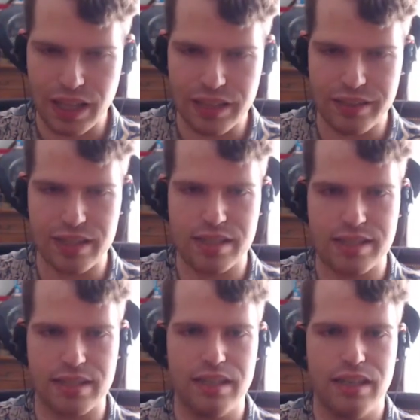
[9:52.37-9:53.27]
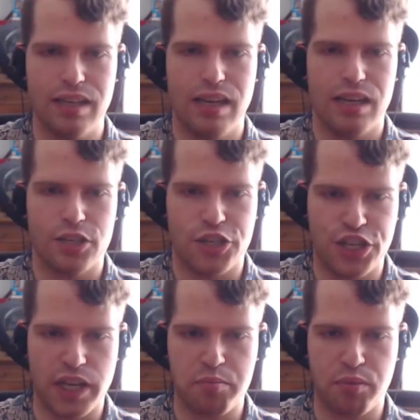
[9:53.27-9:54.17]
these uh,
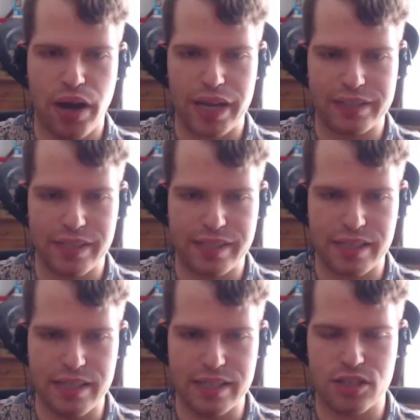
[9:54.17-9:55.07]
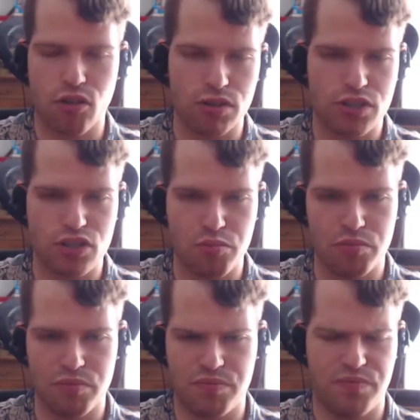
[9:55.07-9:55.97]
shitty practices
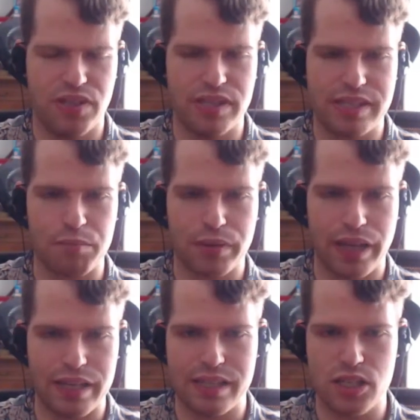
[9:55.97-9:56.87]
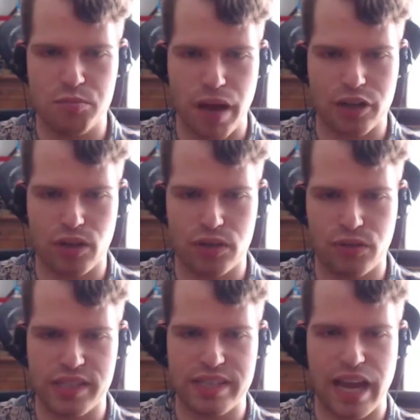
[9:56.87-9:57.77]
also in some cases
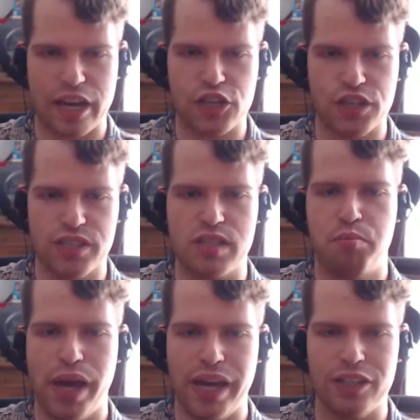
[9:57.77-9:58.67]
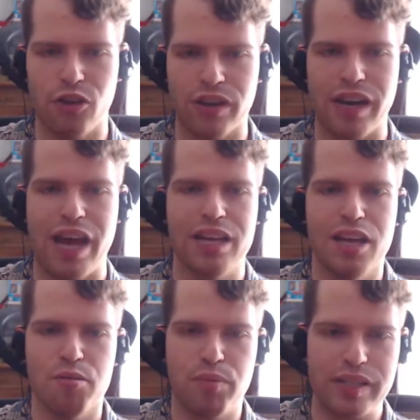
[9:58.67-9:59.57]
microtransactions paid online
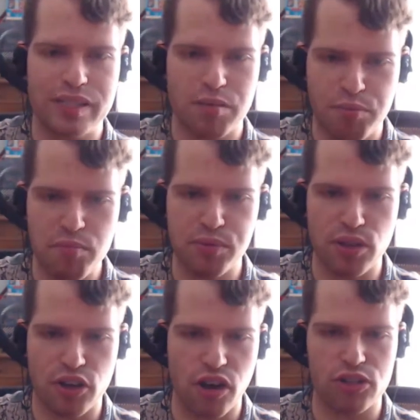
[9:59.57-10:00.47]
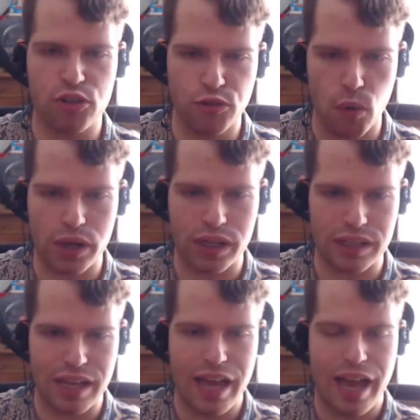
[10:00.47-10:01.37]
because the people are not
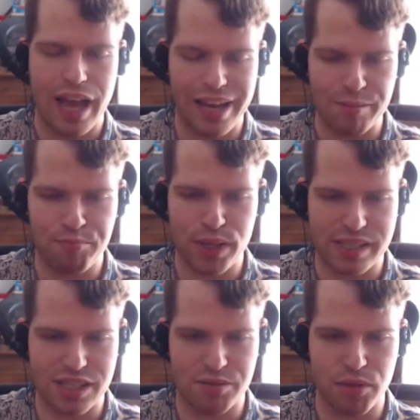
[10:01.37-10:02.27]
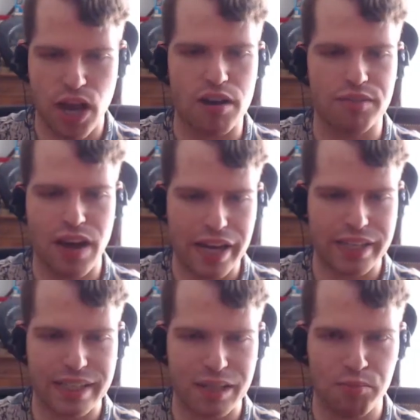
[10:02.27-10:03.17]
vocal and that pisses me off. I
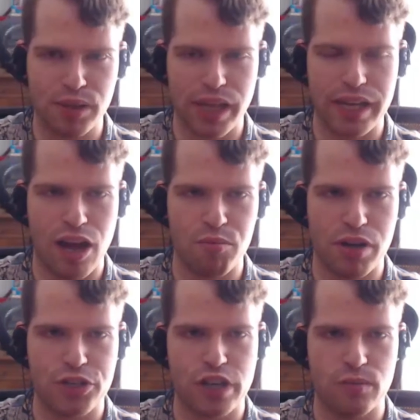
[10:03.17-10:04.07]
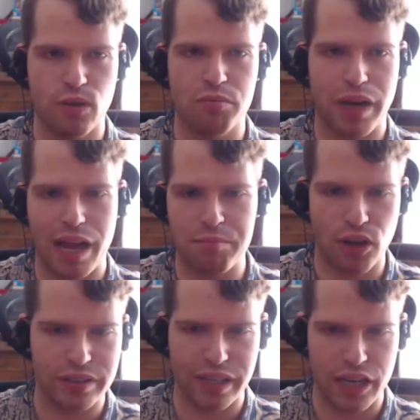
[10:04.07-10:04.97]
complain how much I want, but I'm
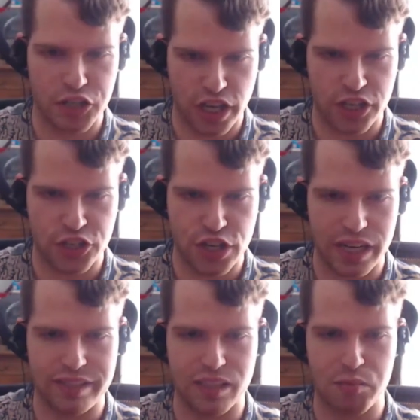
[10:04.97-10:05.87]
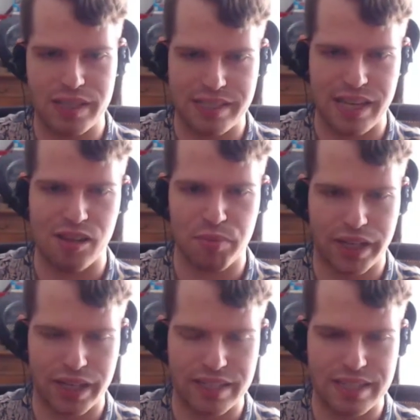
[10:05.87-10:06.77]
not gonna change anything myself
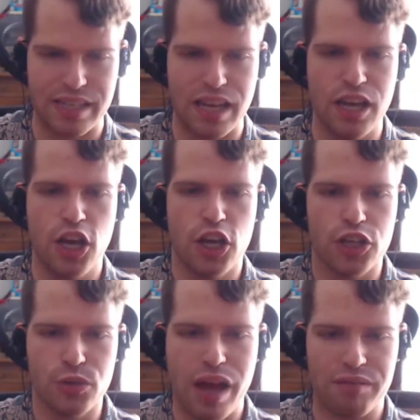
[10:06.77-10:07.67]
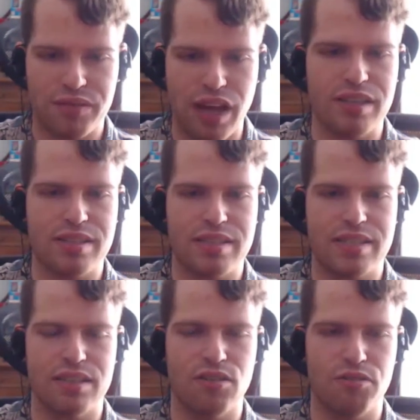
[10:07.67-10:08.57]
because you have
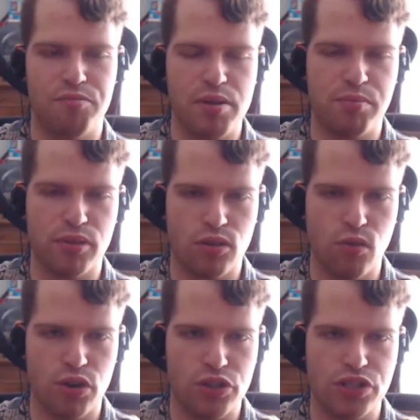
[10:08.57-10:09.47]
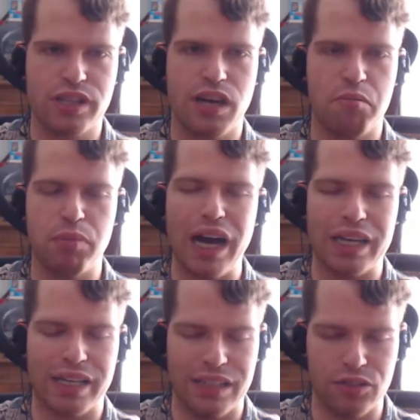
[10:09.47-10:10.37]
tons uh, of people who are just gonna
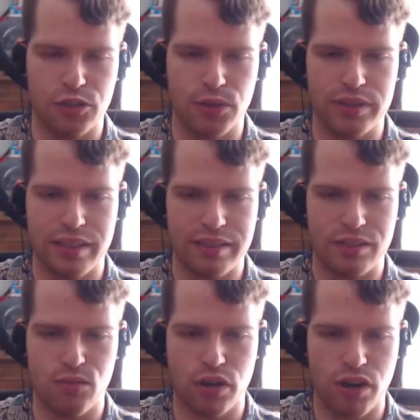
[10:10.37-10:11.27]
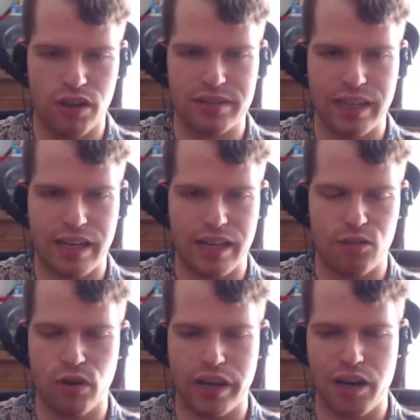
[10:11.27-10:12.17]
buy into it and who are not gonna
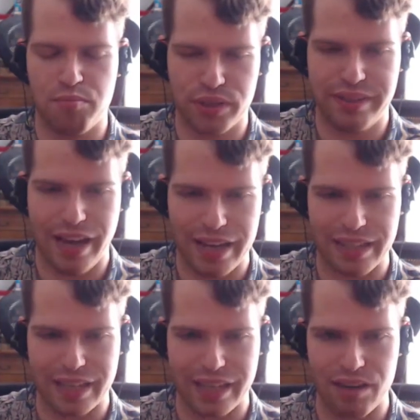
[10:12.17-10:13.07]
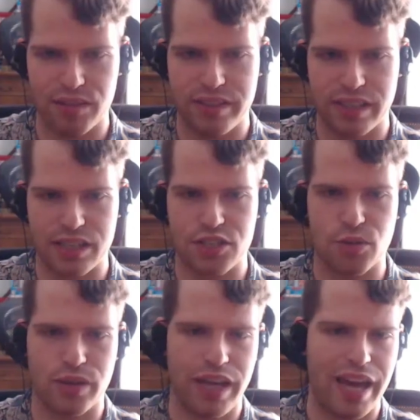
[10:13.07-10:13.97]
who are gonna pretend like everything is
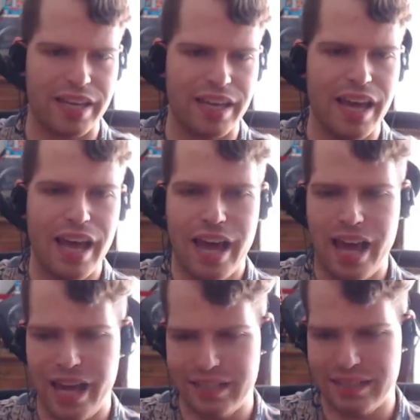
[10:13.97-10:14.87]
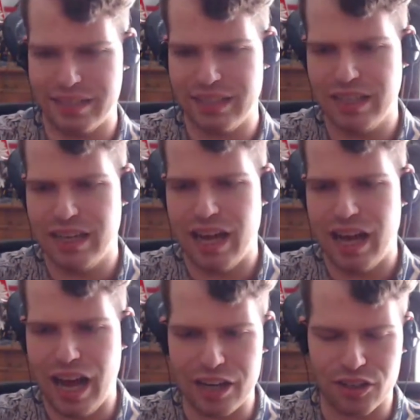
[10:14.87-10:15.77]
okay, and uh,
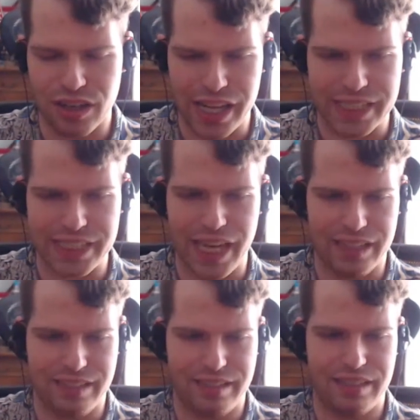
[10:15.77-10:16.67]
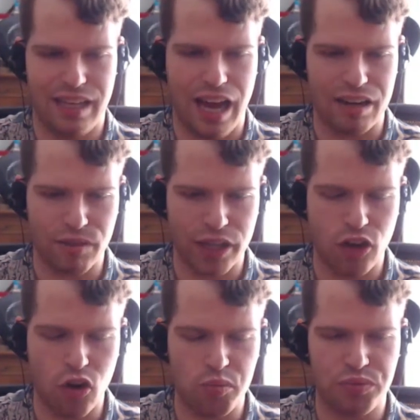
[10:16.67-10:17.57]
I don't like that. I really
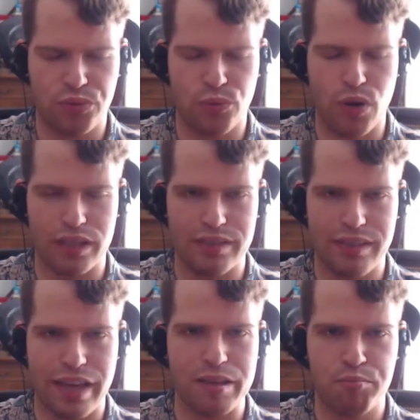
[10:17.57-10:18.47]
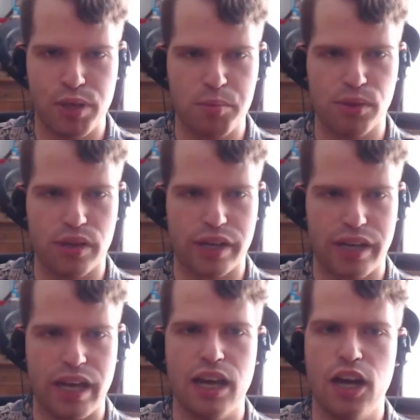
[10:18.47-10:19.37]
hope one day people are
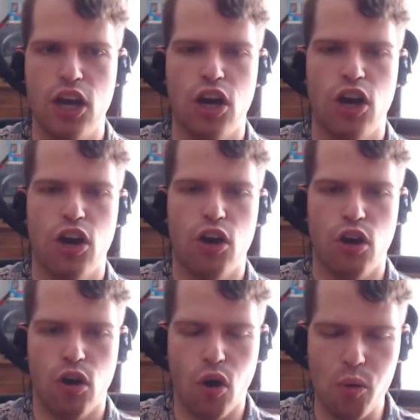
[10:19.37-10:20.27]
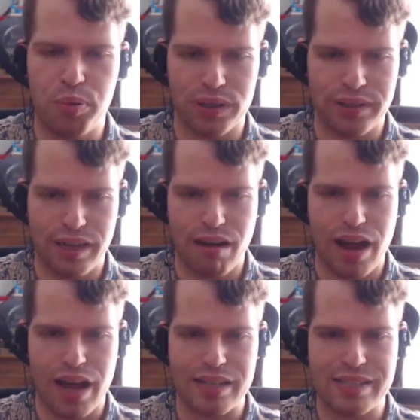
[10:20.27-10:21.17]
gonna open their
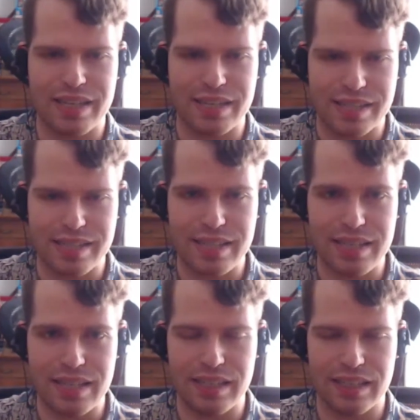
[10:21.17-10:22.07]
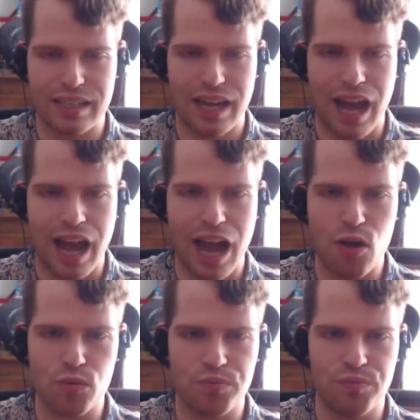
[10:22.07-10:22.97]
eyes and see
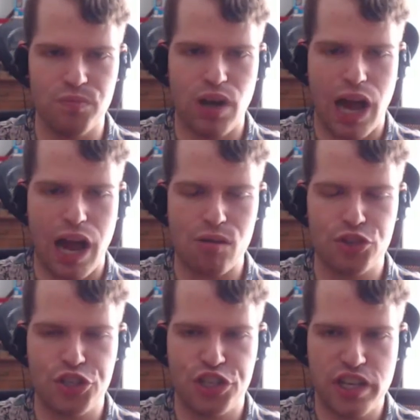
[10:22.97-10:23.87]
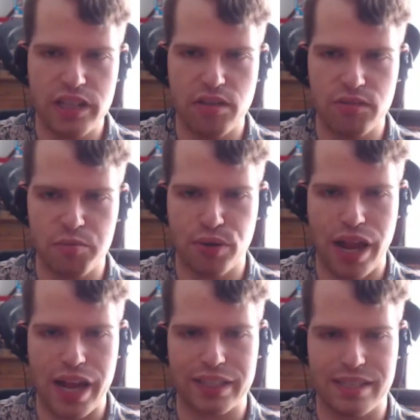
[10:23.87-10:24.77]
how how shitty of the
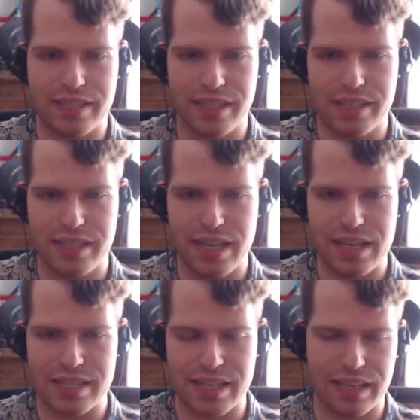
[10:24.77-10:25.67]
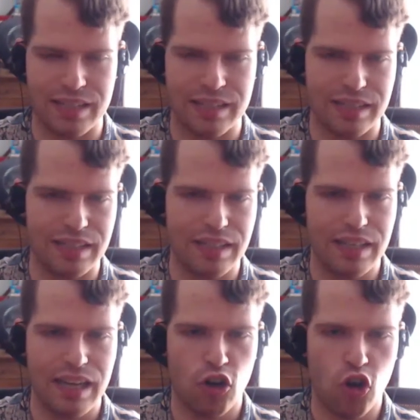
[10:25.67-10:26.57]
practice this is and uh,
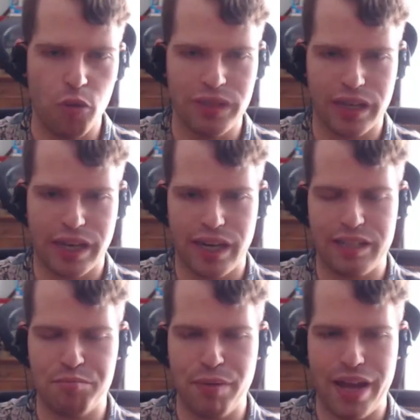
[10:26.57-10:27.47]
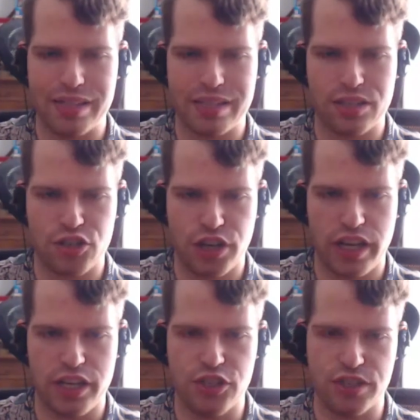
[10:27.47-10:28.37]
hope they're gonna demand some
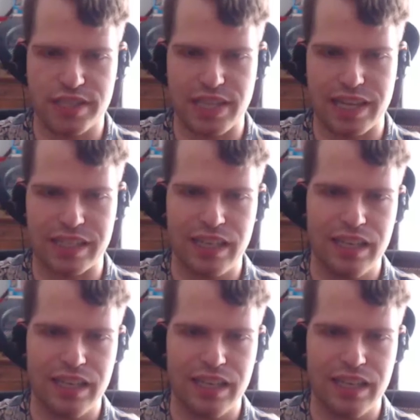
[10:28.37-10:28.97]
changes. Like,